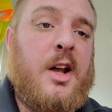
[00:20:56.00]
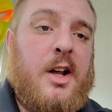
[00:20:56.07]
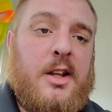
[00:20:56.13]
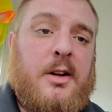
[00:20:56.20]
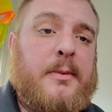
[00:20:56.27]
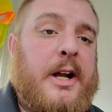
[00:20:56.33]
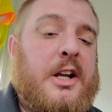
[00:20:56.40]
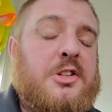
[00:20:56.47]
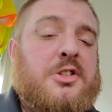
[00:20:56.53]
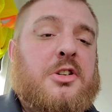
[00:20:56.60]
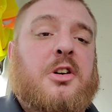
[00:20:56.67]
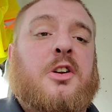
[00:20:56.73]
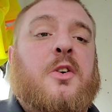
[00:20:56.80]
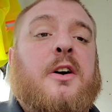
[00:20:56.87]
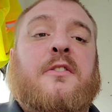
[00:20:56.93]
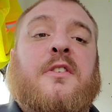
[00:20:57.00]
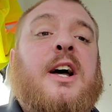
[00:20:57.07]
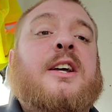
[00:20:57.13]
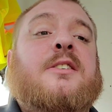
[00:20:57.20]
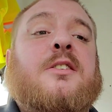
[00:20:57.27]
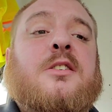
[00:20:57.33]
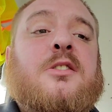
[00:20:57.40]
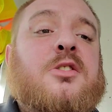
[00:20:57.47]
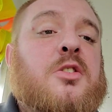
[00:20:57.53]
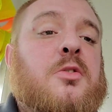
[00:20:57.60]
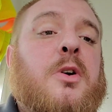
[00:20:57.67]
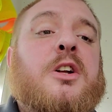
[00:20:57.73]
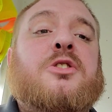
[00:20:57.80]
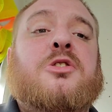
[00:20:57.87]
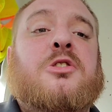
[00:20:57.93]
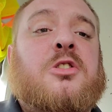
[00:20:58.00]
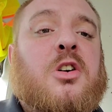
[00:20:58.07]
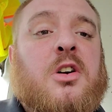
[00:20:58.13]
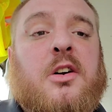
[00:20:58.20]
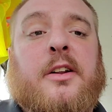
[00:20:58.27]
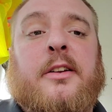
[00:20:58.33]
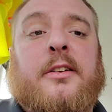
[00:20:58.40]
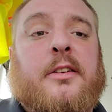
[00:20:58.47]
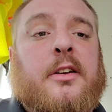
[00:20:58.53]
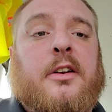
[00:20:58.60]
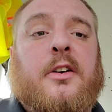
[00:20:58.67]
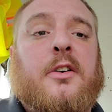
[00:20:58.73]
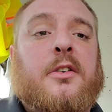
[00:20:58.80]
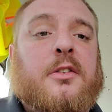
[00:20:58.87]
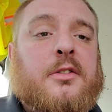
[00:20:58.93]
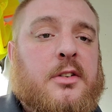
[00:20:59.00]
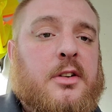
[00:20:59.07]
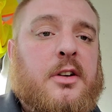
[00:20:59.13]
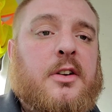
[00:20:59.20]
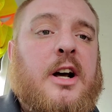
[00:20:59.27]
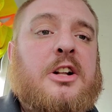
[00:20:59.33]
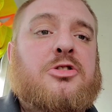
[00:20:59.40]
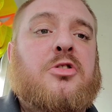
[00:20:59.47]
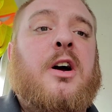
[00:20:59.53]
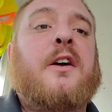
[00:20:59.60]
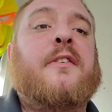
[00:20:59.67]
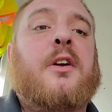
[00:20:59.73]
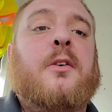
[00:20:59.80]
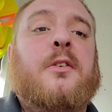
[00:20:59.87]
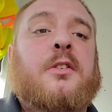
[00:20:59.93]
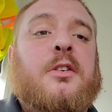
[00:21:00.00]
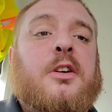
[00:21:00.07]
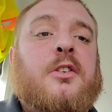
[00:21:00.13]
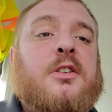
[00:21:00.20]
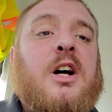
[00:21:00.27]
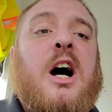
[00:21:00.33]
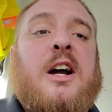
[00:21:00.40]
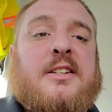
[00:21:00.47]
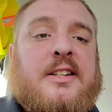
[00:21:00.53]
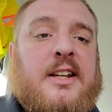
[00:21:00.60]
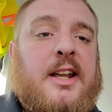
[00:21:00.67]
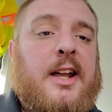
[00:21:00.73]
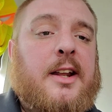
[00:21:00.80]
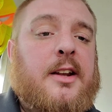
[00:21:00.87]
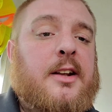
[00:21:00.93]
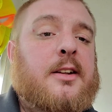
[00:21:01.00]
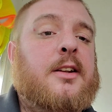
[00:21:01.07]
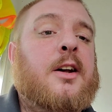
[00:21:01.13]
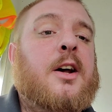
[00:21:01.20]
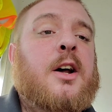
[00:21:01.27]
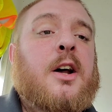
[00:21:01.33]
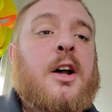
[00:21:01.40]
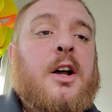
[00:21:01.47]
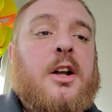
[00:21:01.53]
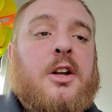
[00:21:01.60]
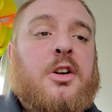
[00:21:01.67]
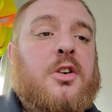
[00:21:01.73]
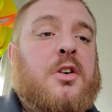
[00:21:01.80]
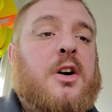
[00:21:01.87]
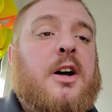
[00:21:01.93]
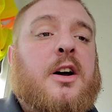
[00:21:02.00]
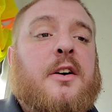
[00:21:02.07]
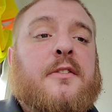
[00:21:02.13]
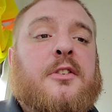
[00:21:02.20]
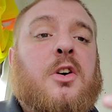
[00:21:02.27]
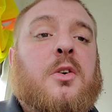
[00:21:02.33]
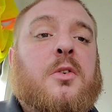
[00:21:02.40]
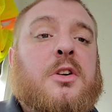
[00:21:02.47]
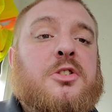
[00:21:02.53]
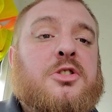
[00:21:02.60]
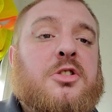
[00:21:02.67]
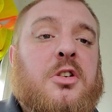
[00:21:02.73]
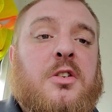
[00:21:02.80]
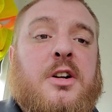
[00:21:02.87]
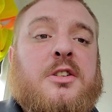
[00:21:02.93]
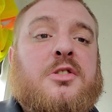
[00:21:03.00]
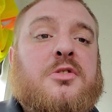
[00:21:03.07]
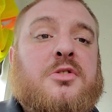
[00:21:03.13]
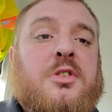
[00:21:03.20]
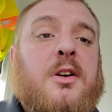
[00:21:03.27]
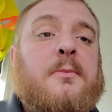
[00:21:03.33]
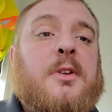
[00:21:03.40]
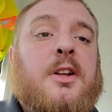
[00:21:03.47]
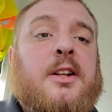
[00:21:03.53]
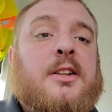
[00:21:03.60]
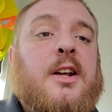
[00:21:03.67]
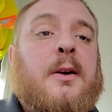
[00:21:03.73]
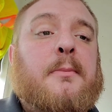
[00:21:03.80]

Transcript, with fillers: they're making sure you have license, you're registered, and you know you're not driving, you know, intoxicated, you don't have you no know, insurance or something like that